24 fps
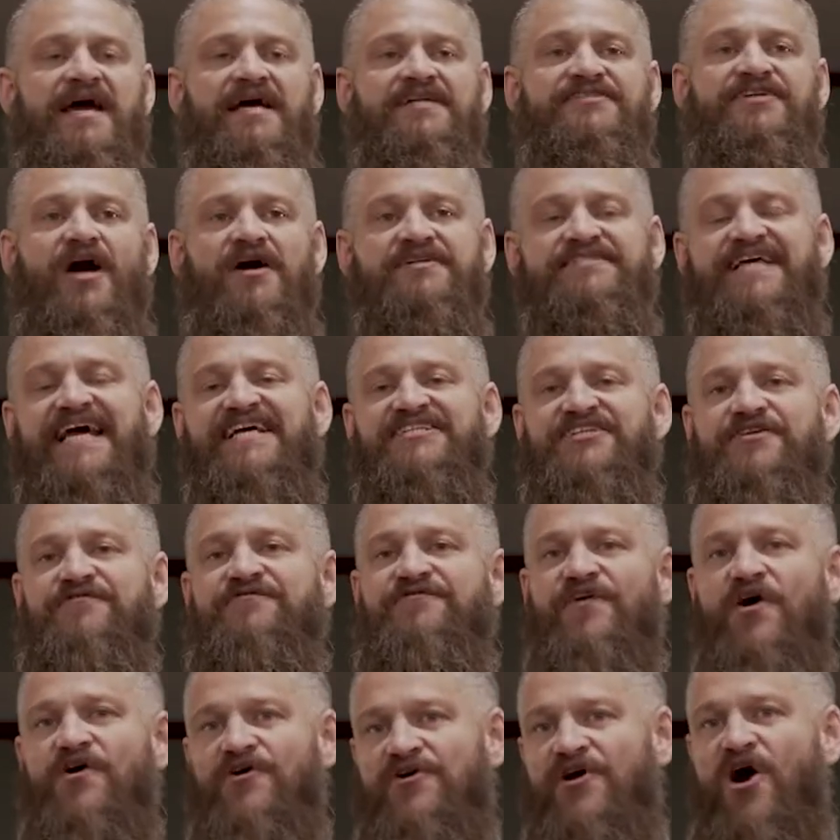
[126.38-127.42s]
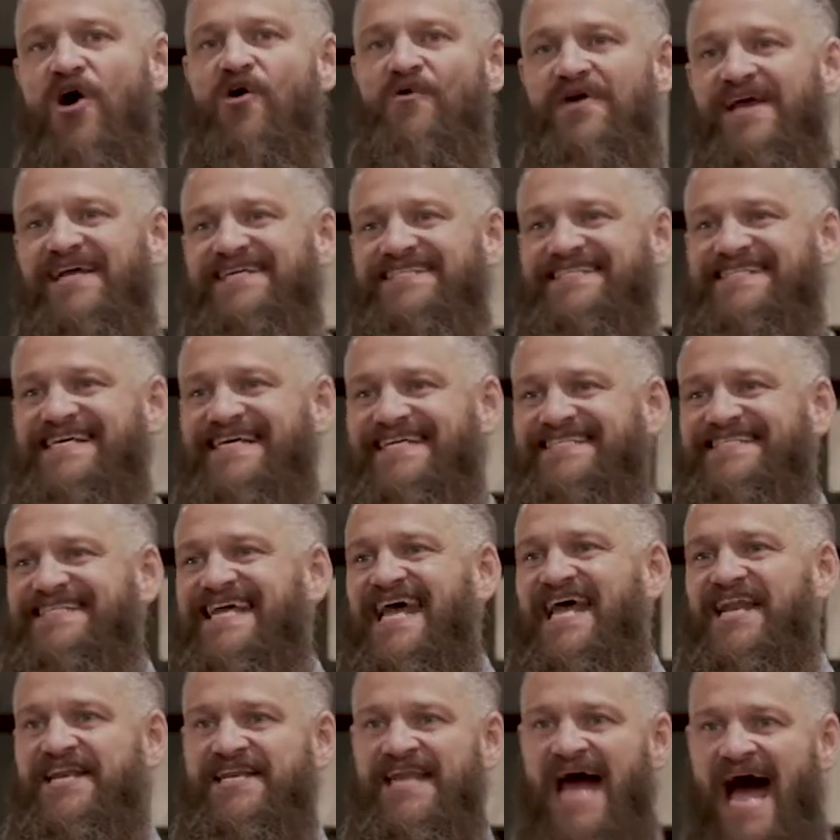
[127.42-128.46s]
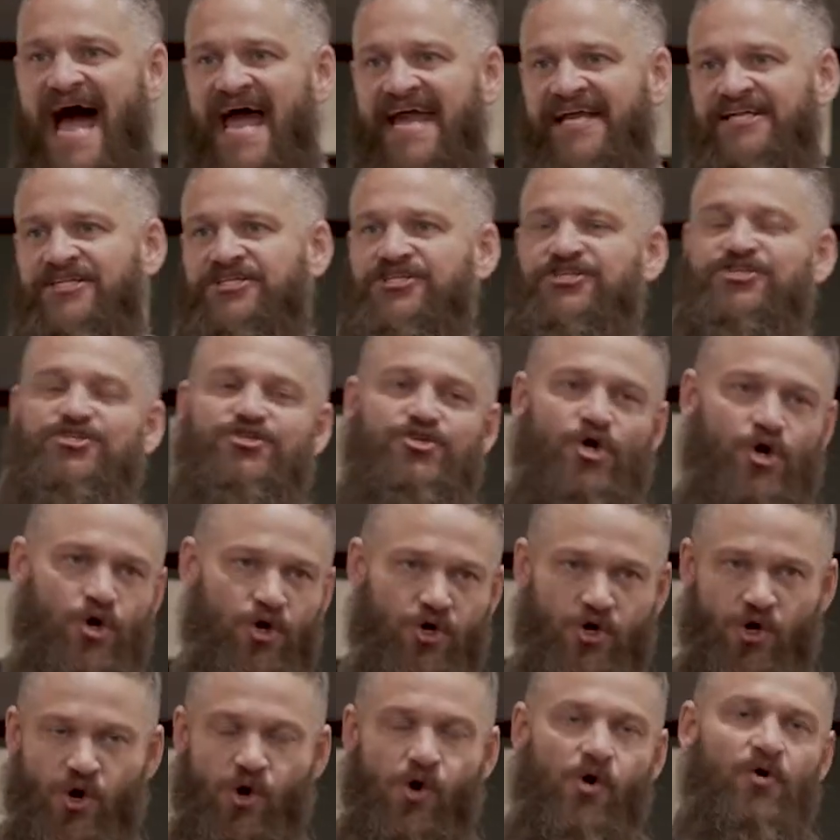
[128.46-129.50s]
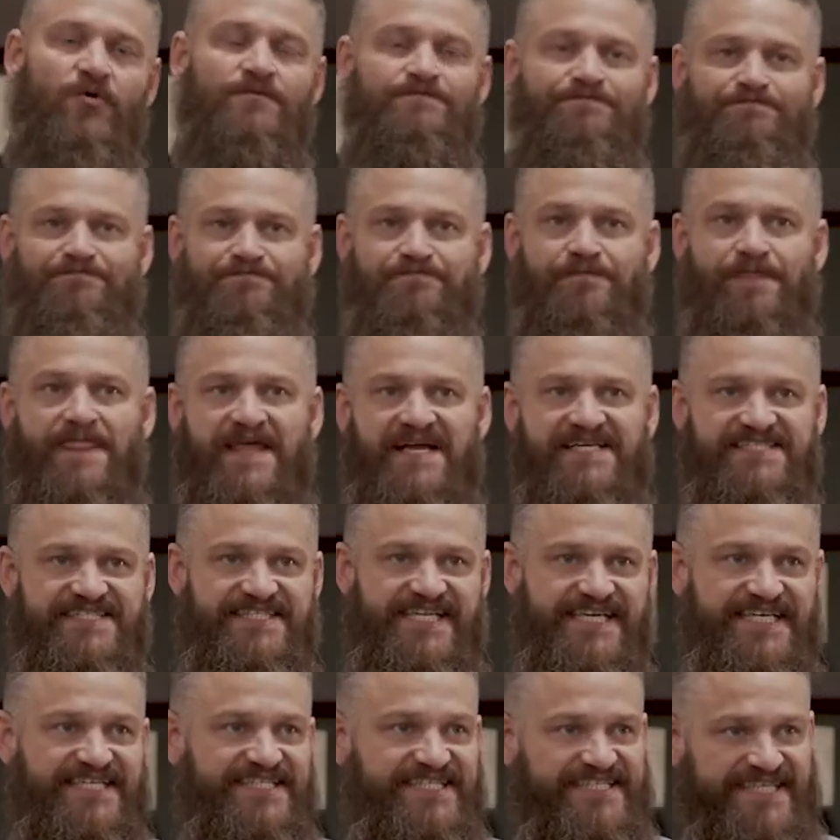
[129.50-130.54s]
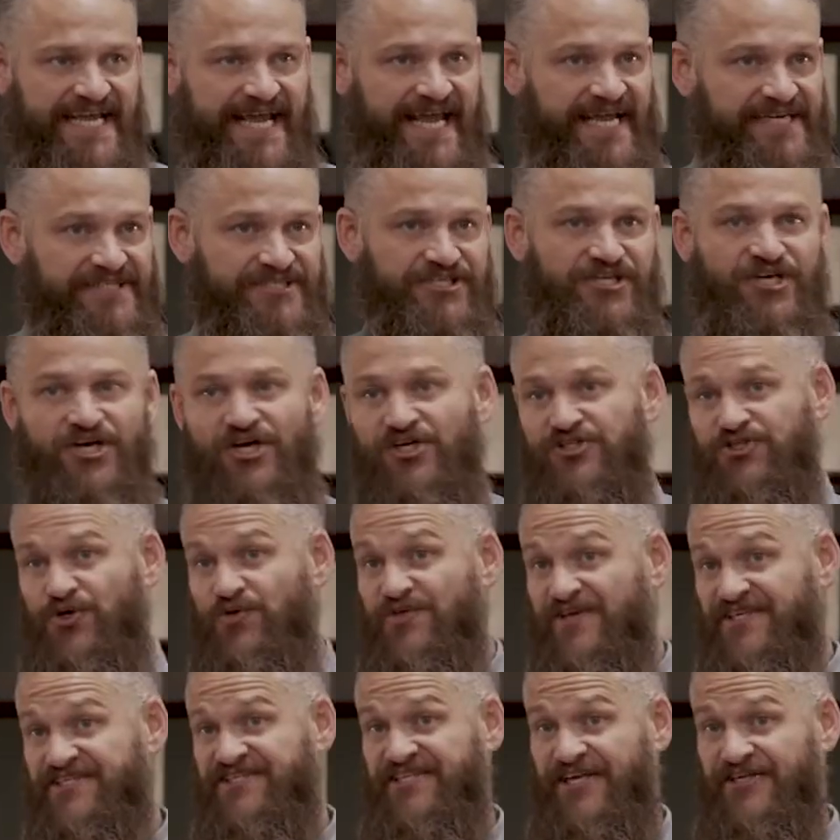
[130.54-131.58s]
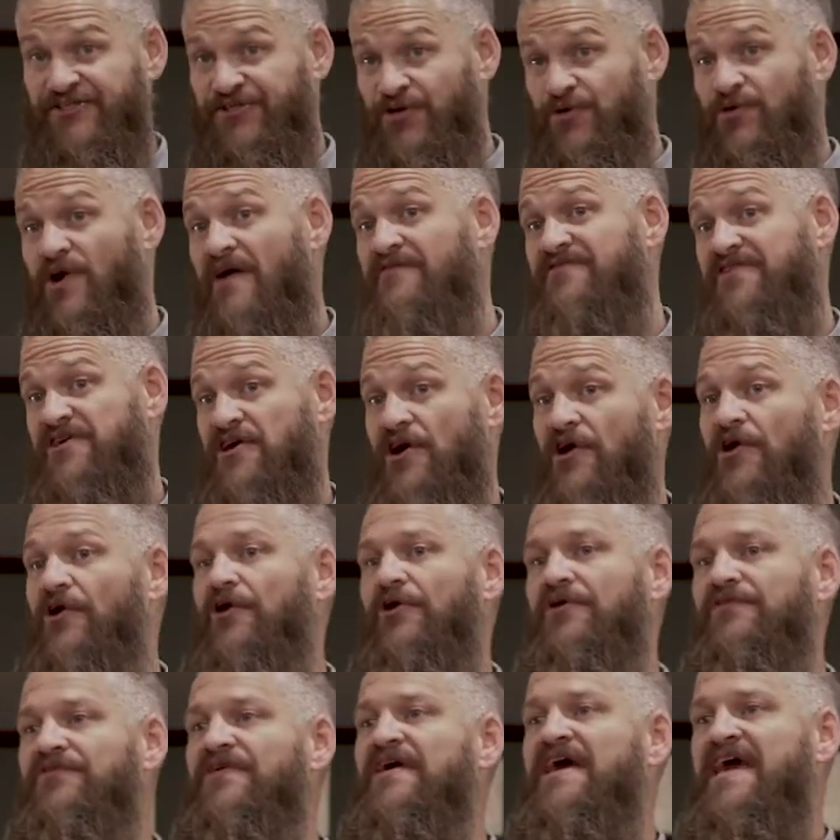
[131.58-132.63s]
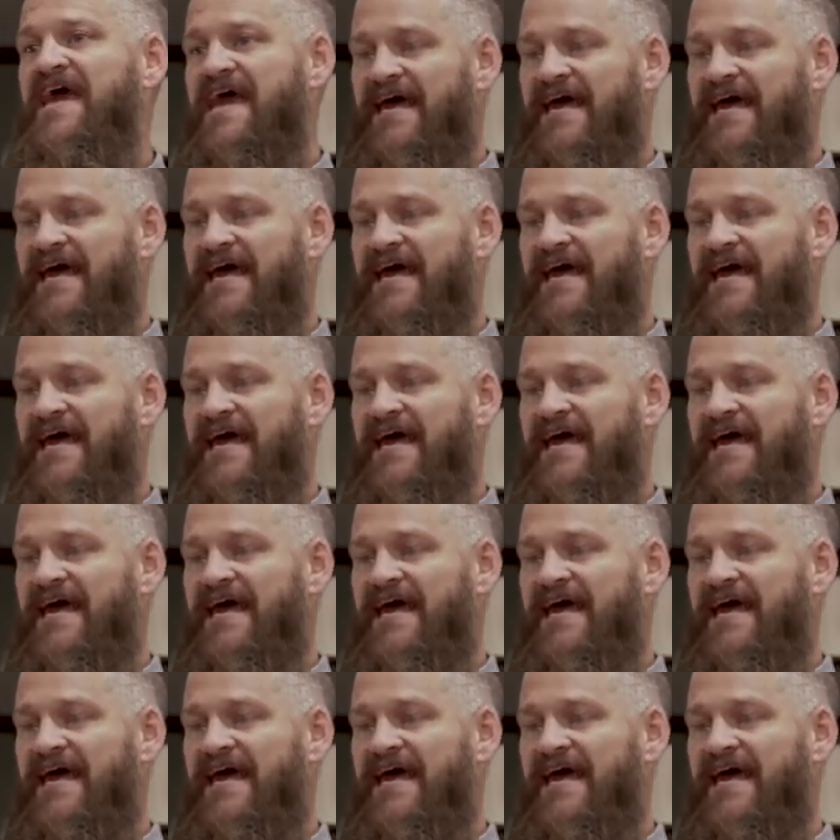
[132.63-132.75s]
Dante's Inferno is this nine-circle descent to the center of the earth.